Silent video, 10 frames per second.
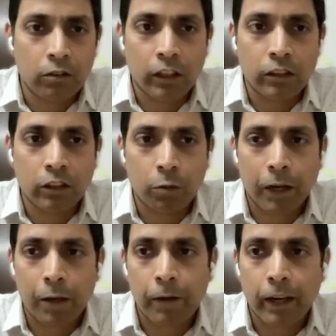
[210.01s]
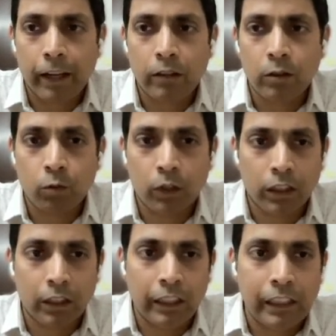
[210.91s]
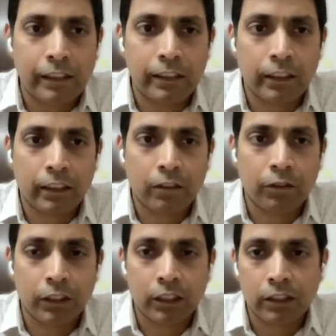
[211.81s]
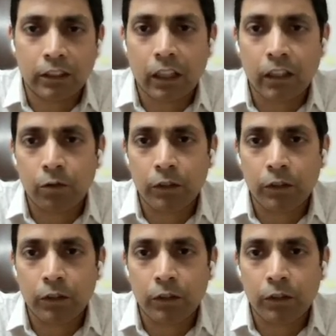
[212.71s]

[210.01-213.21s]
you can see your pipelines, what are the deals which are stuck,